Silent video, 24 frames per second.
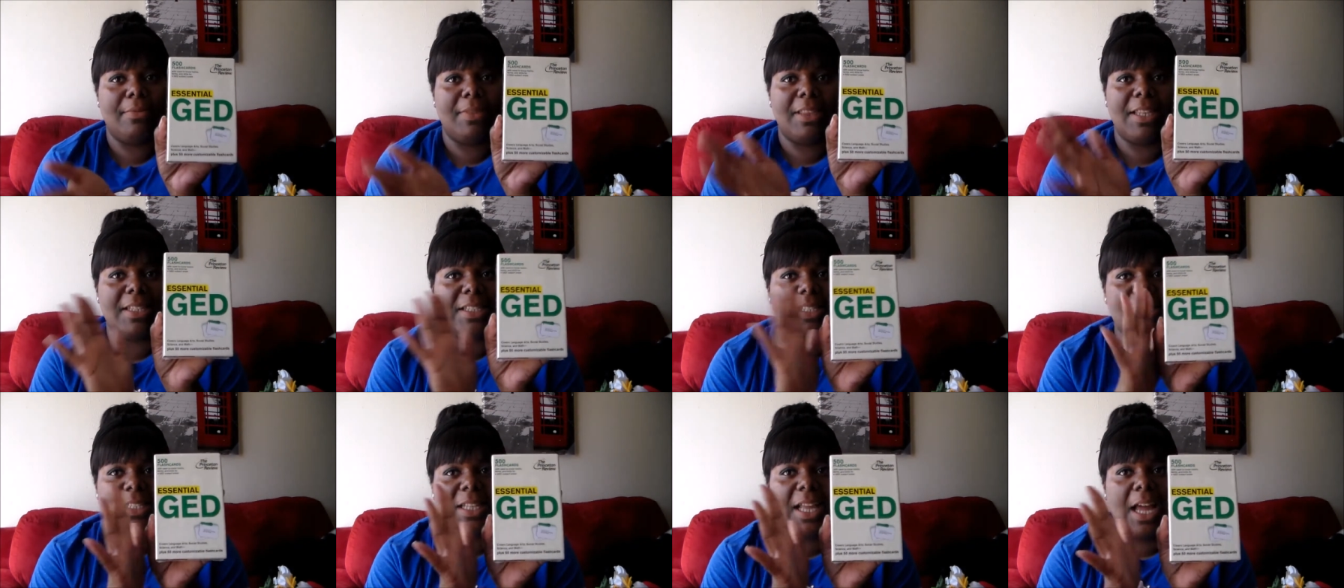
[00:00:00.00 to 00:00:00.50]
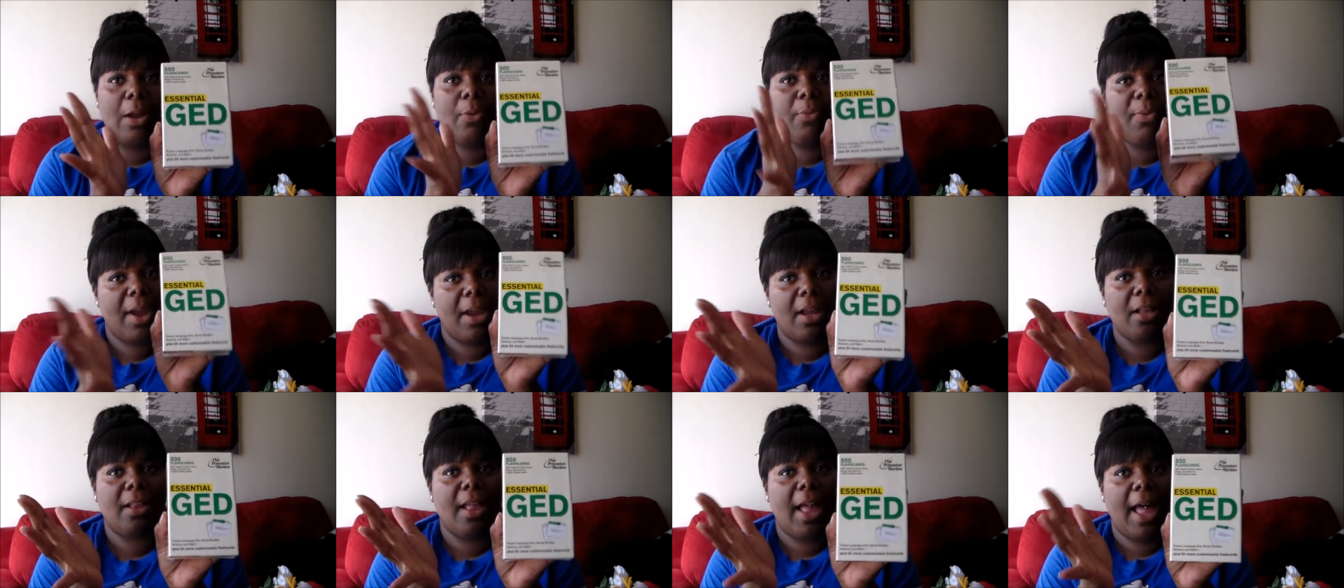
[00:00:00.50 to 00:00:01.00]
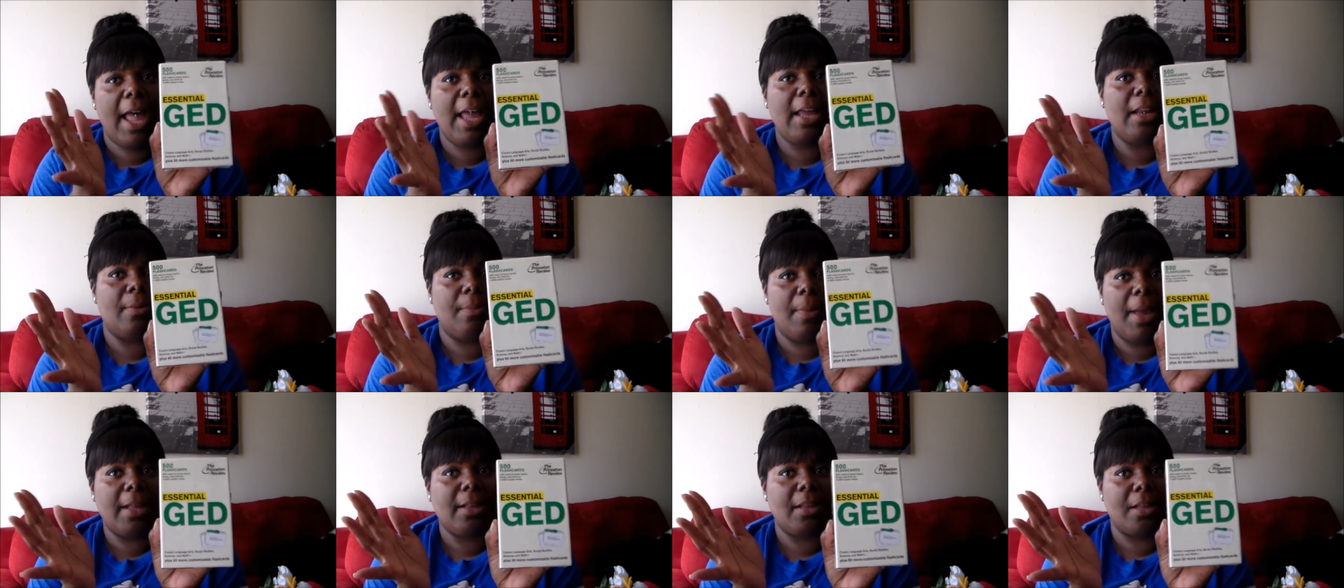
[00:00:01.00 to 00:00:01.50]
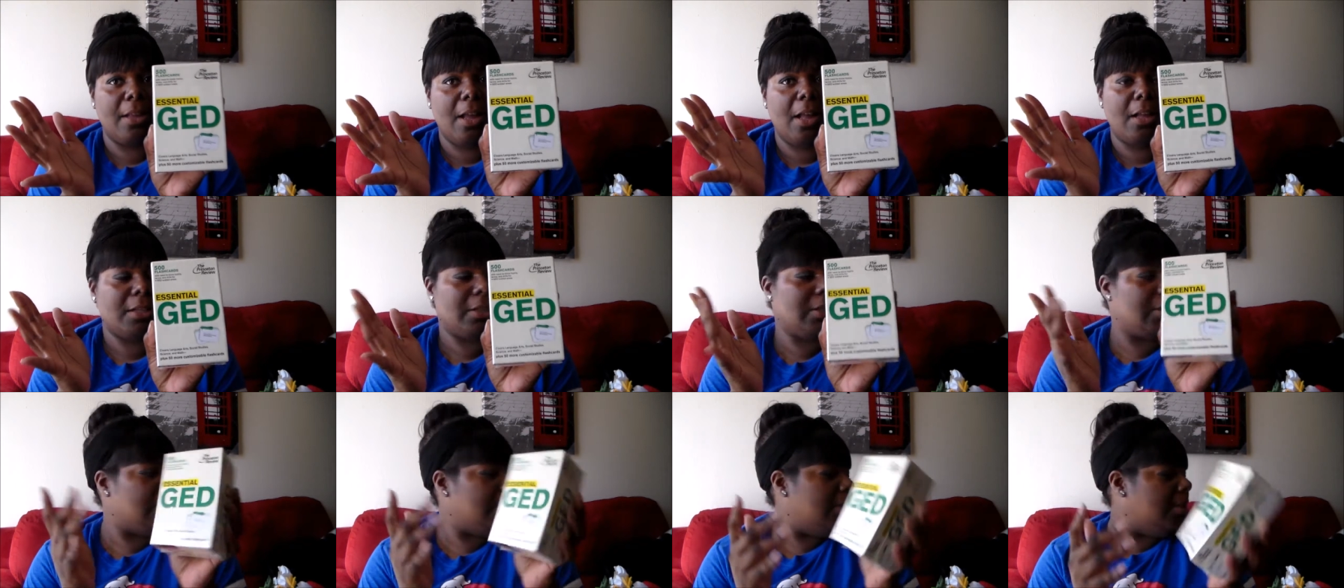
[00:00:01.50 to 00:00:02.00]
this is not a regular item at the
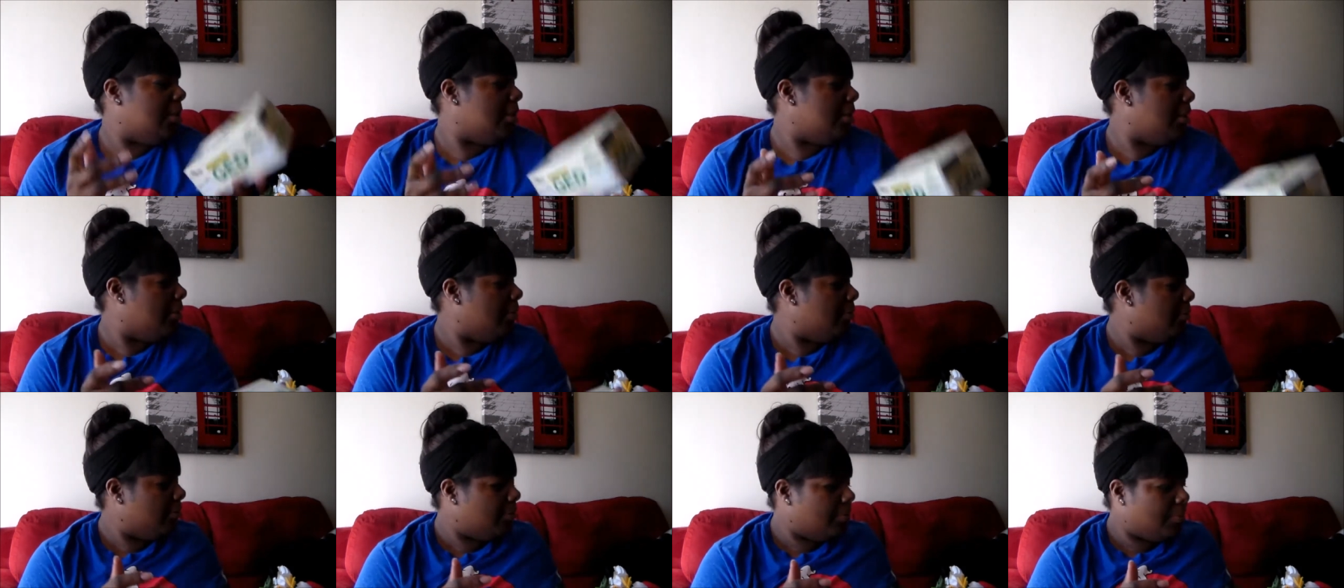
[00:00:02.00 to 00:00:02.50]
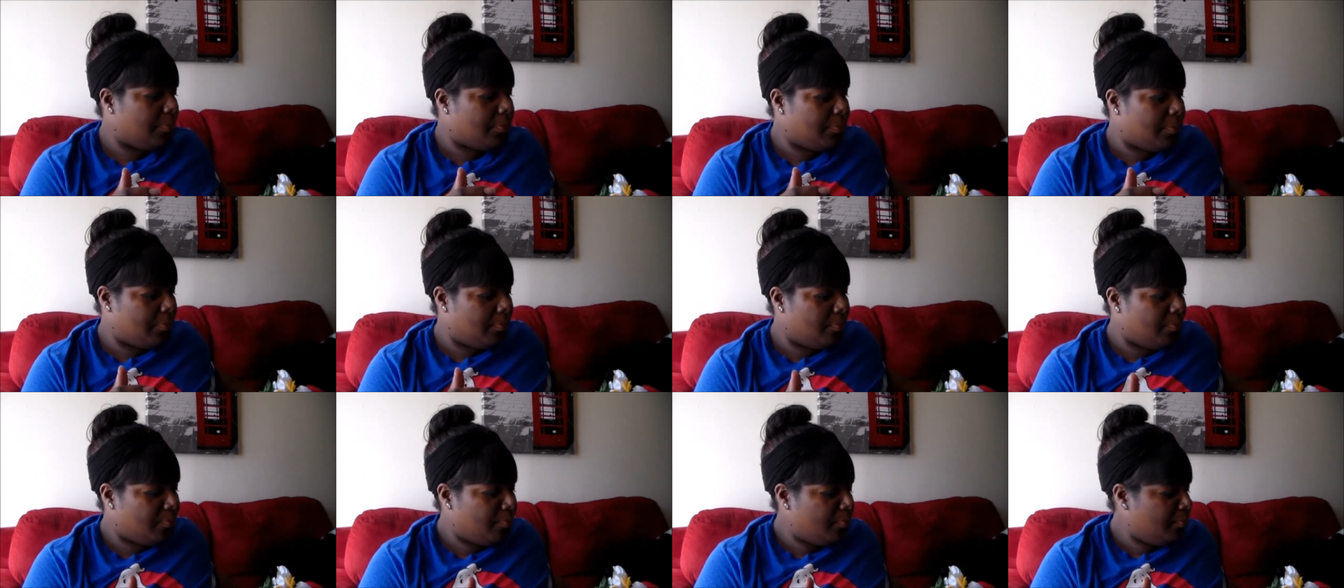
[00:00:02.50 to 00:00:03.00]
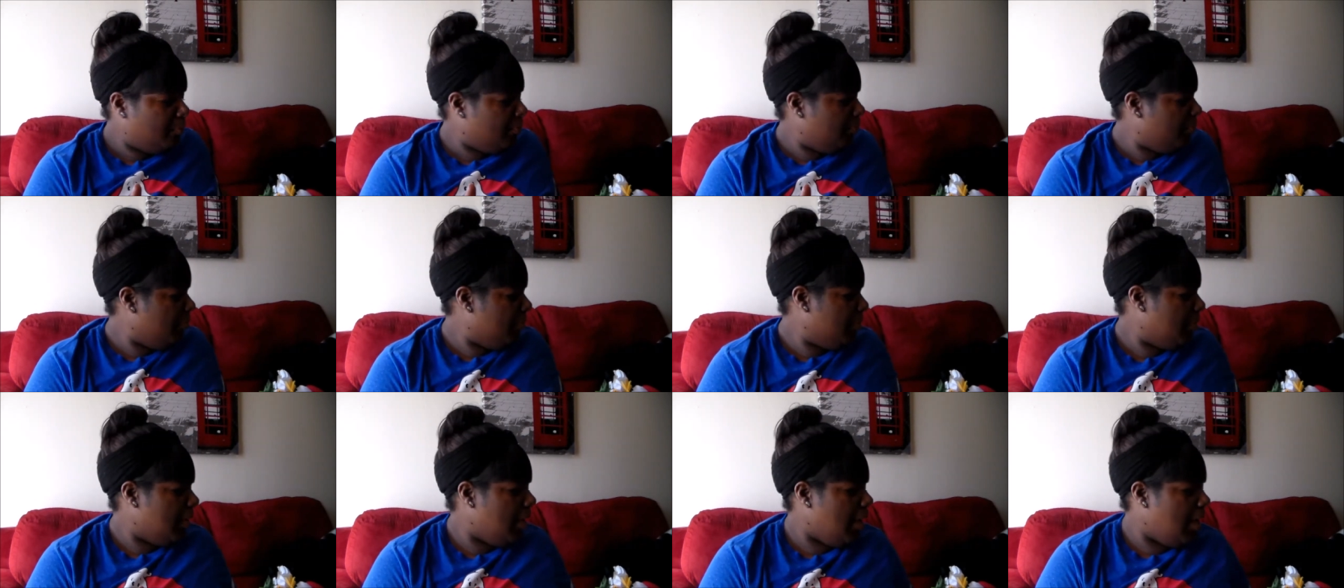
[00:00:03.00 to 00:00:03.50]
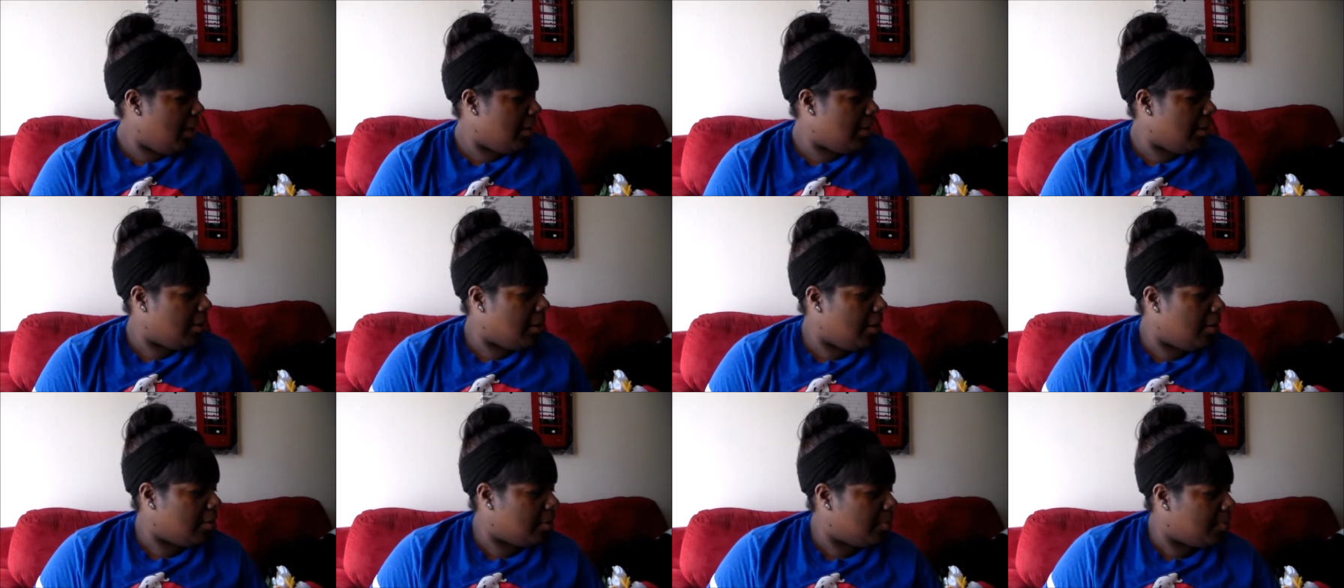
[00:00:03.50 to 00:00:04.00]
Dollar Tree so I
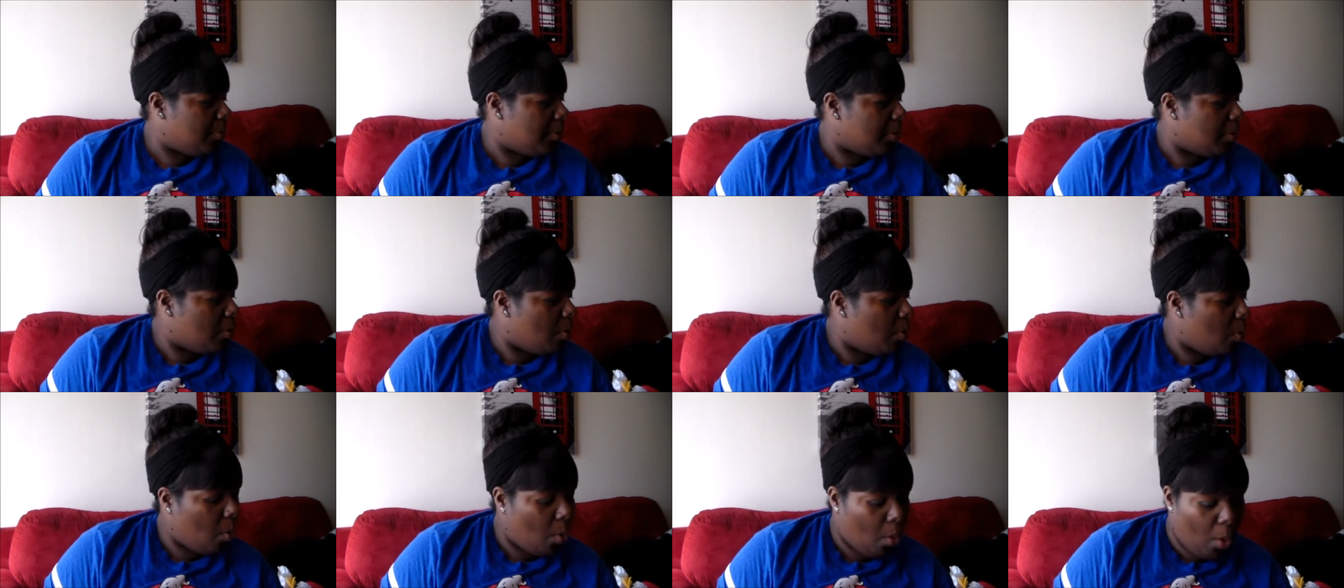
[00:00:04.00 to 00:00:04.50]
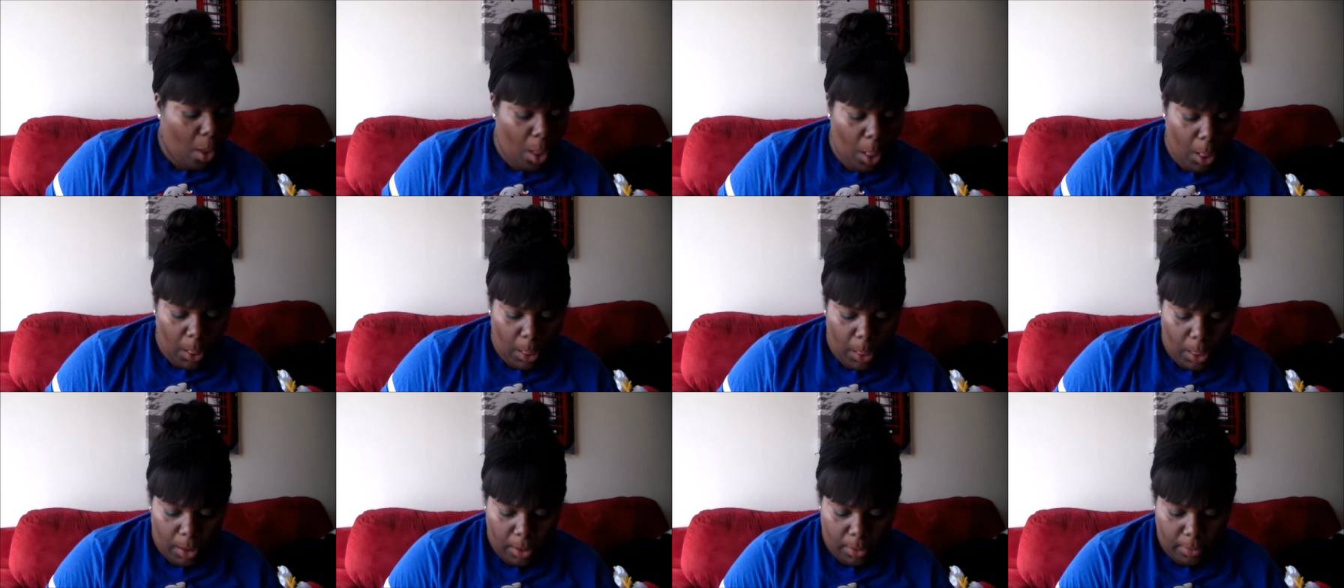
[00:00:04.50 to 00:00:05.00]
thought that was pretty cool.